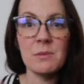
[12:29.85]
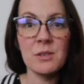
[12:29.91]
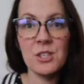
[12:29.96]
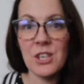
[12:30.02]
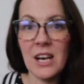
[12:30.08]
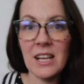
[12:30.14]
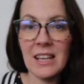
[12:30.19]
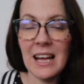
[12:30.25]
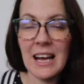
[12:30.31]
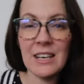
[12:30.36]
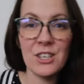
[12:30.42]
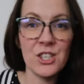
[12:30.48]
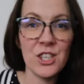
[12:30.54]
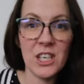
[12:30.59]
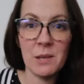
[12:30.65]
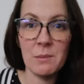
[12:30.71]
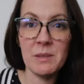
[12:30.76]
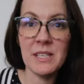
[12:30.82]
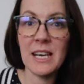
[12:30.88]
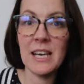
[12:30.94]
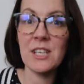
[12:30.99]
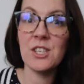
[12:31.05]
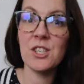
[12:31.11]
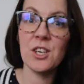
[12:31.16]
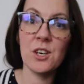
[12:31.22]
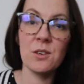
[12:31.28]
Michelle had a jacket
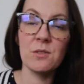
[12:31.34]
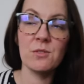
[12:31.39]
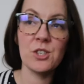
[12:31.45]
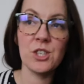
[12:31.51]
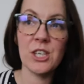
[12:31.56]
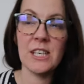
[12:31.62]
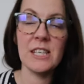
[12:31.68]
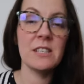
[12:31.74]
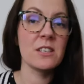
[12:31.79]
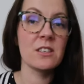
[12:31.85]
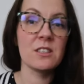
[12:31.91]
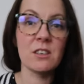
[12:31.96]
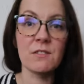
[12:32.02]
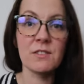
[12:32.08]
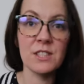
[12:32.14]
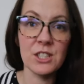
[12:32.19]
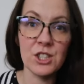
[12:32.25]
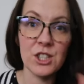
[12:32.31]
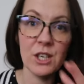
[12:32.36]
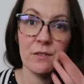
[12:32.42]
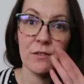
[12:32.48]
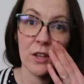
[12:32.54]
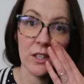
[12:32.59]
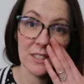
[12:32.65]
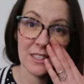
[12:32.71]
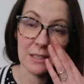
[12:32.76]
potato cheese, because obviously she
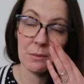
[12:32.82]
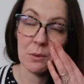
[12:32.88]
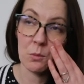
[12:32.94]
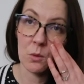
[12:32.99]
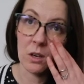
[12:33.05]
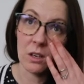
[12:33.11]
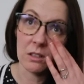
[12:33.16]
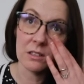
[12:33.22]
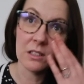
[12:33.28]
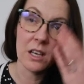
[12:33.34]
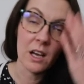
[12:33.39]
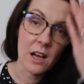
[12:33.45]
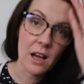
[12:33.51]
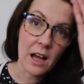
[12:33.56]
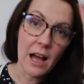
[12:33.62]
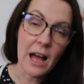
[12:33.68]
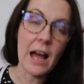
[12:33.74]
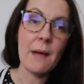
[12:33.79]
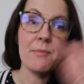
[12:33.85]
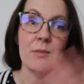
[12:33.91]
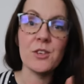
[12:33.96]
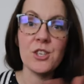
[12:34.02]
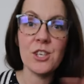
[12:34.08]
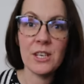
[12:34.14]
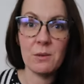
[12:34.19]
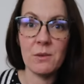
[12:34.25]
follows Slimming World,
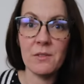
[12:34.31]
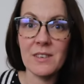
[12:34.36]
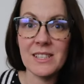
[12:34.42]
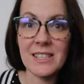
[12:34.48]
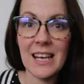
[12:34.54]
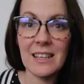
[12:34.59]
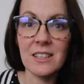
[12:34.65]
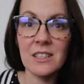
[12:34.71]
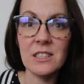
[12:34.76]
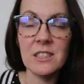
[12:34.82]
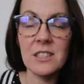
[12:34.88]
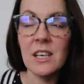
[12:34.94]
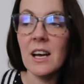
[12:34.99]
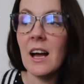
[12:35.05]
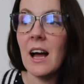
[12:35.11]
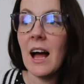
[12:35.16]
and she had it with a salad.